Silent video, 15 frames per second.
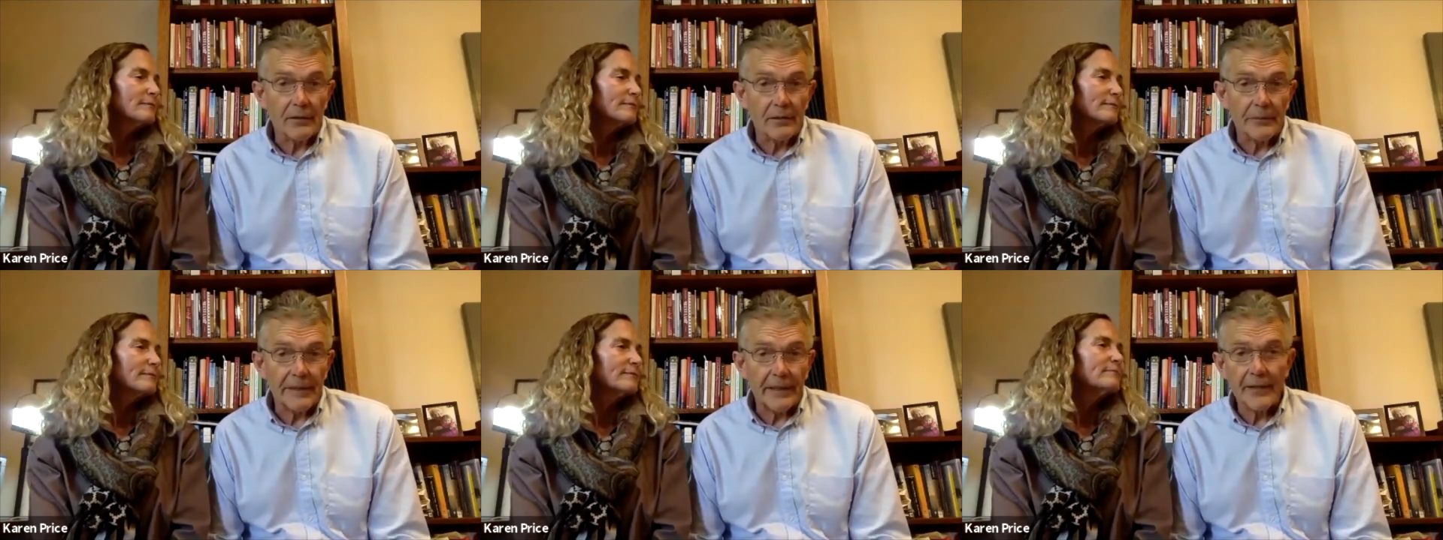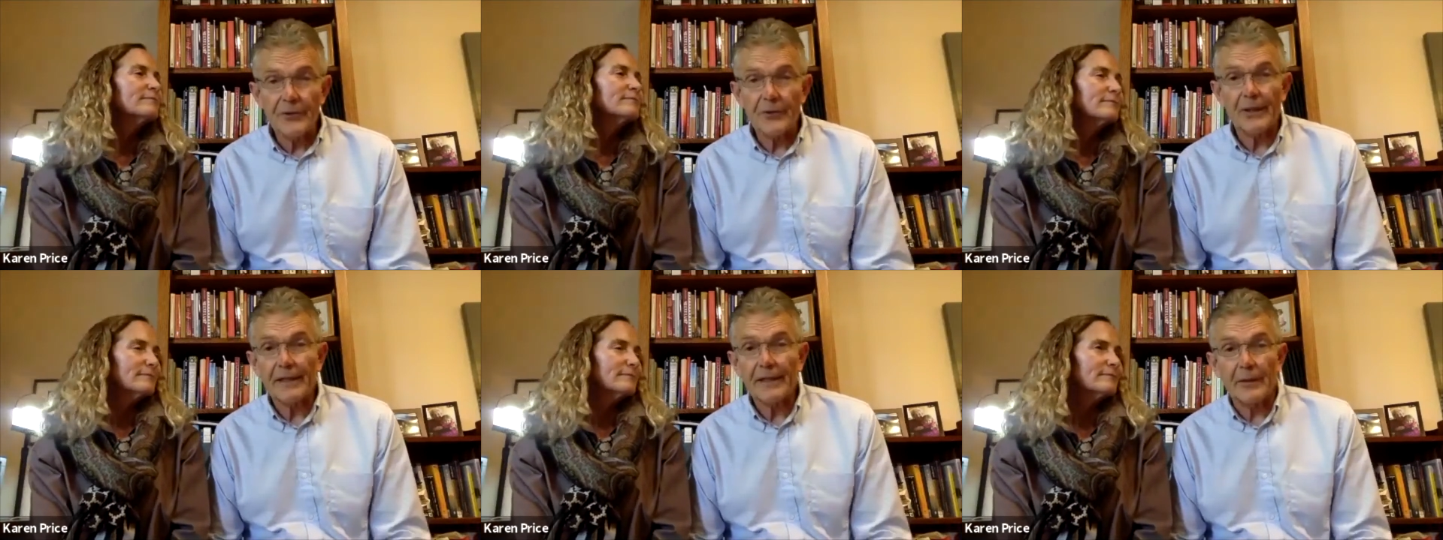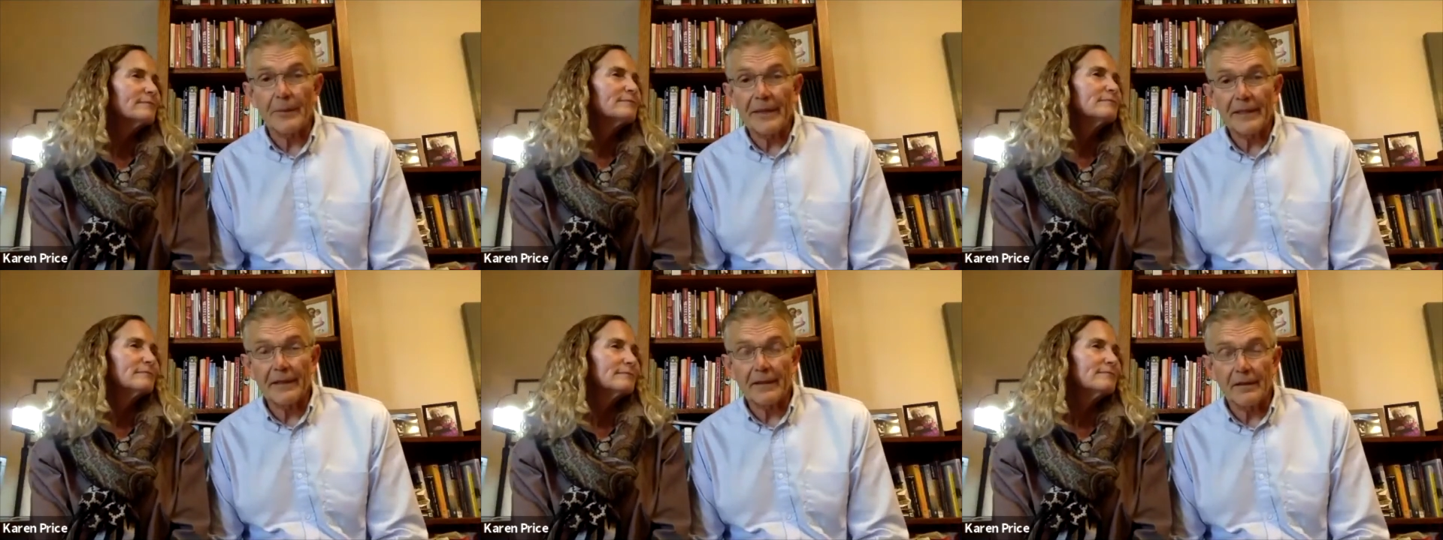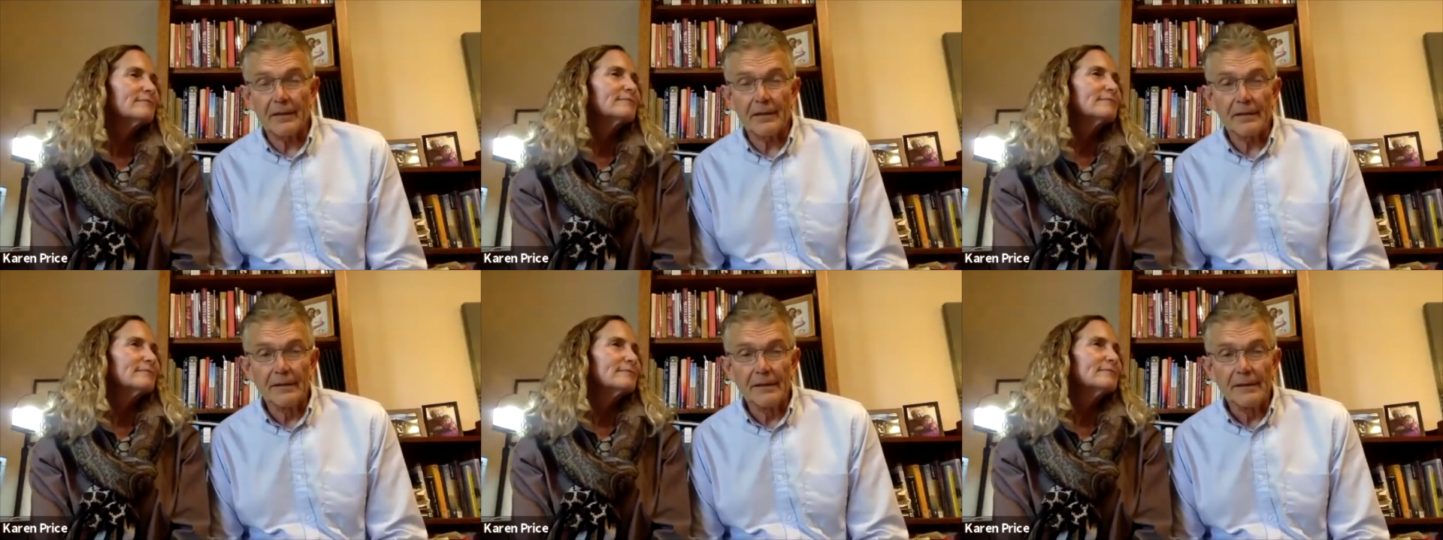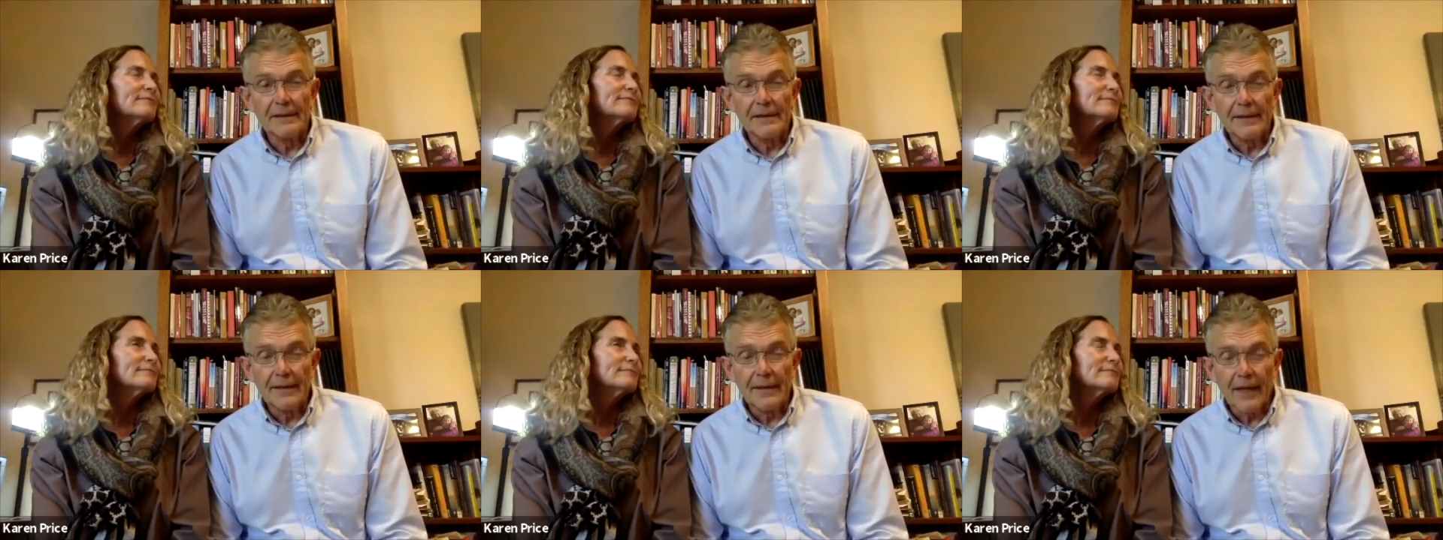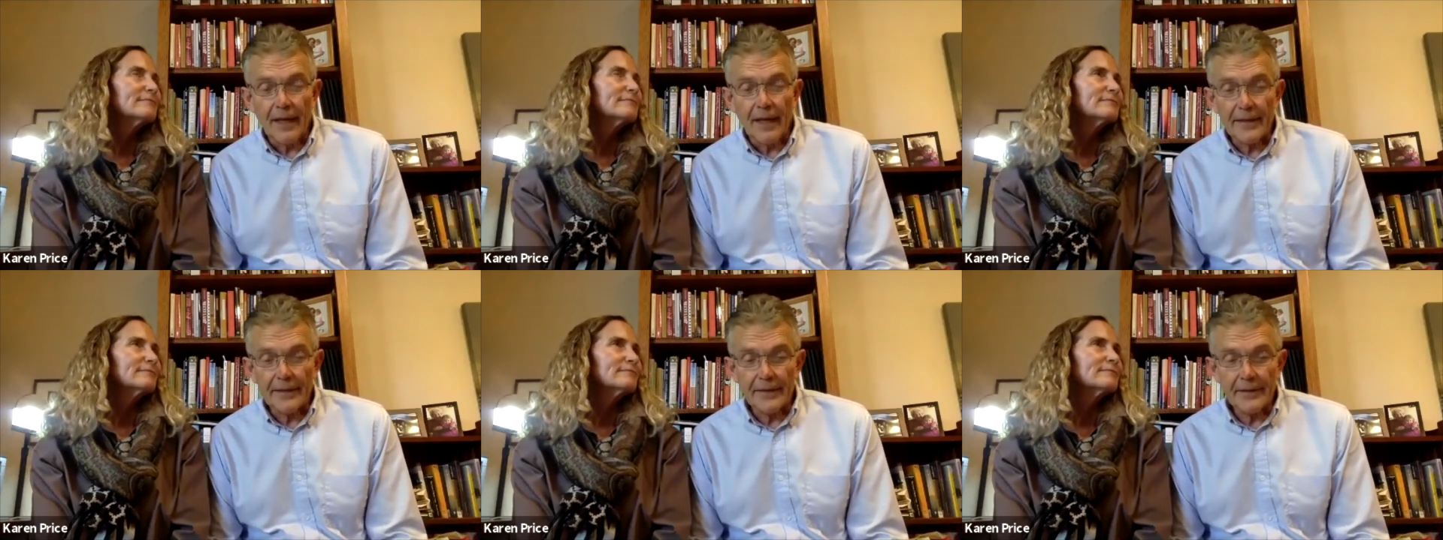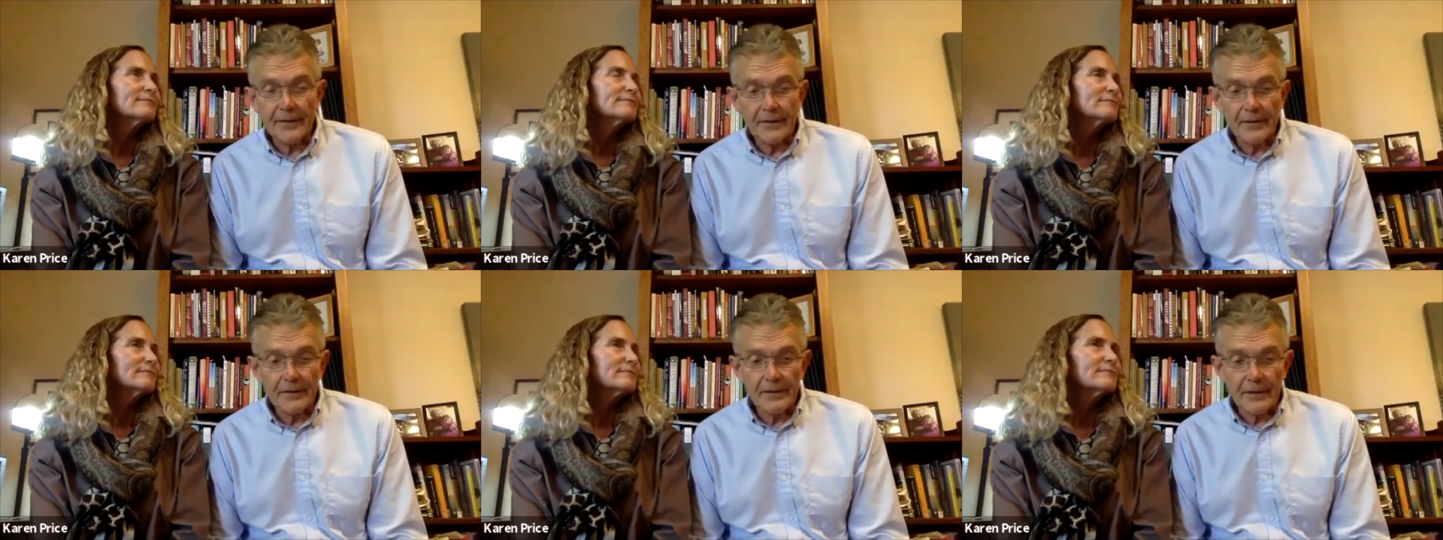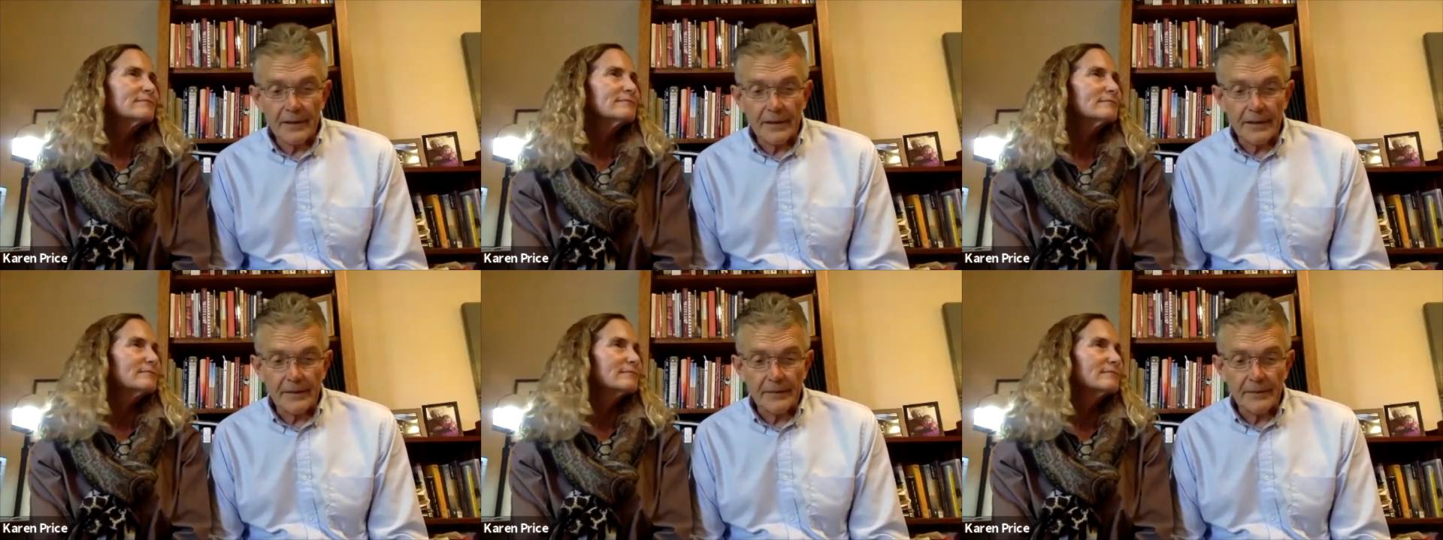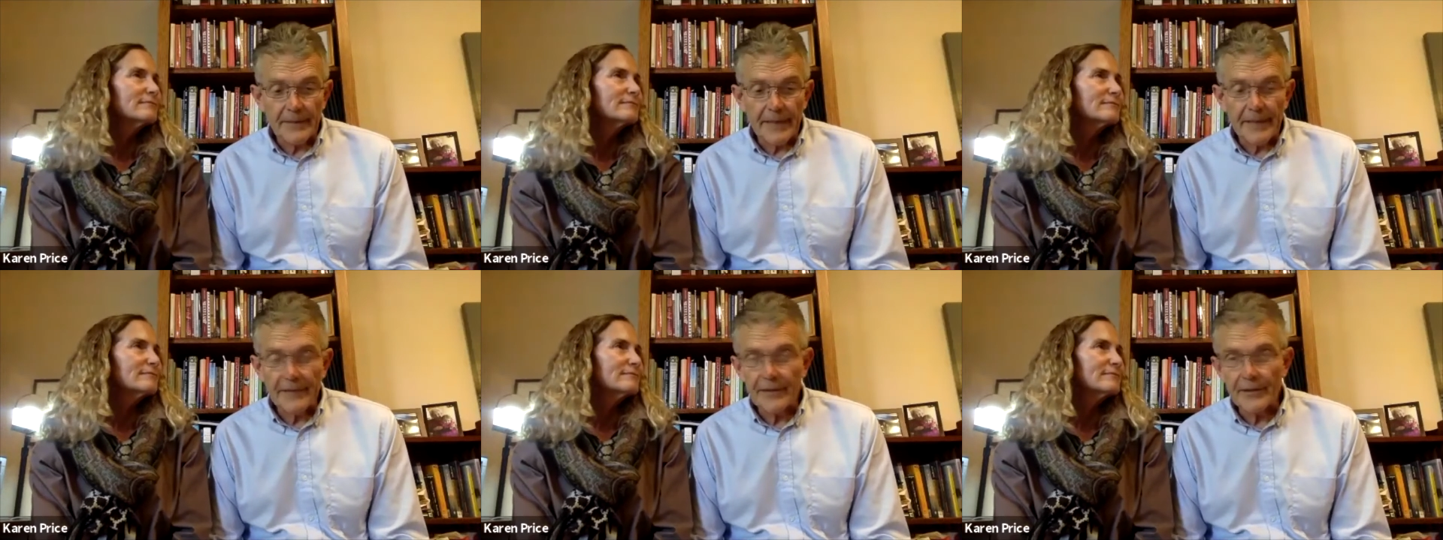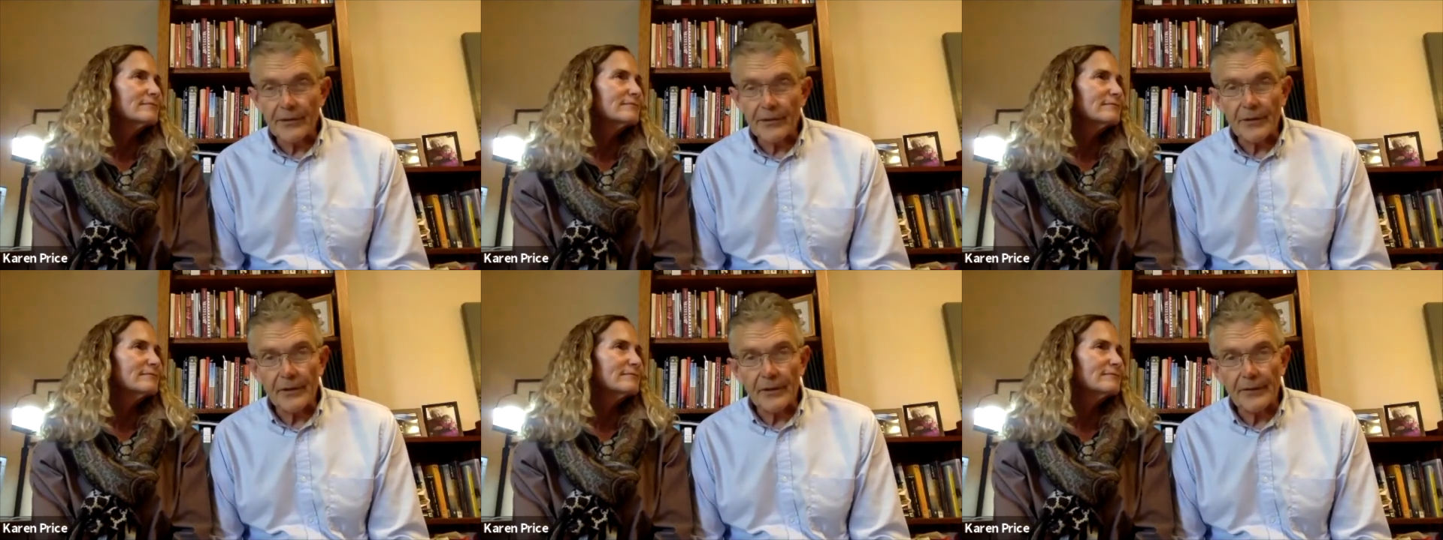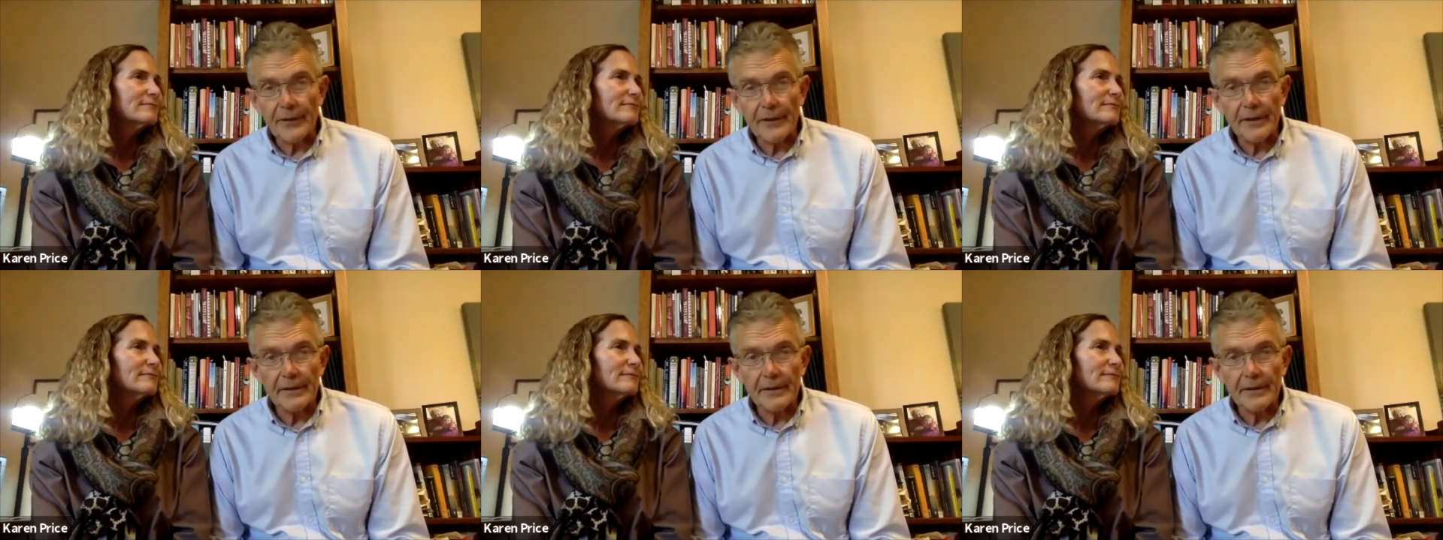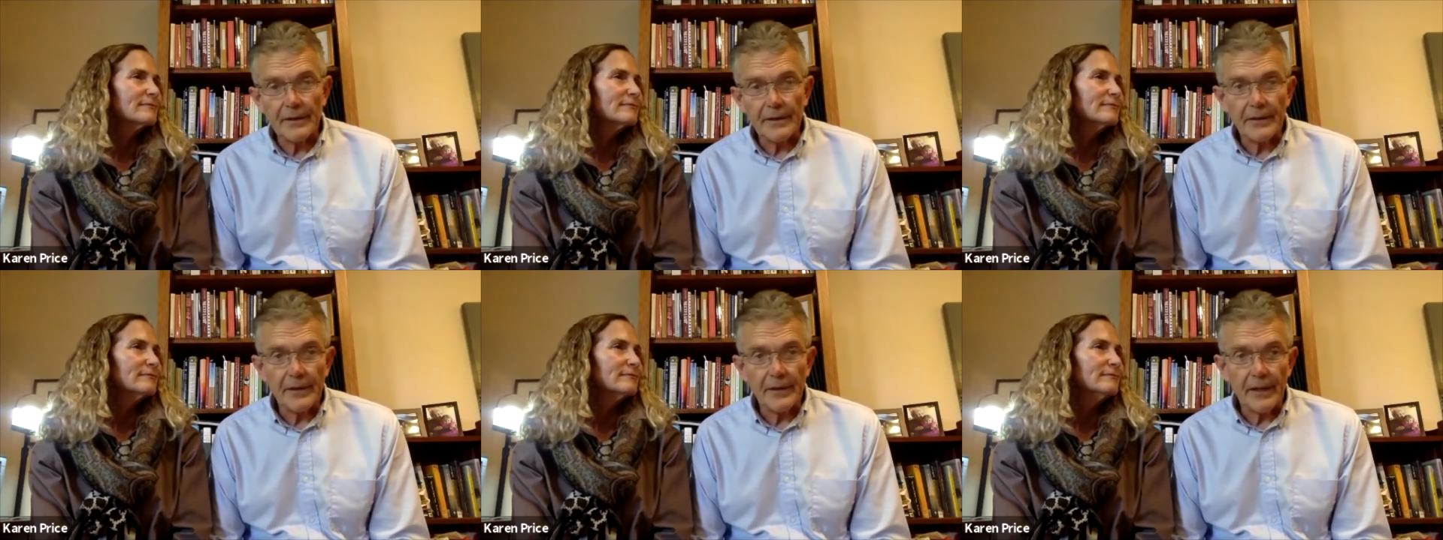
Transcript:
Speaker 1: And because you're ecumenical, I knew um, Nancy Stoyfert and,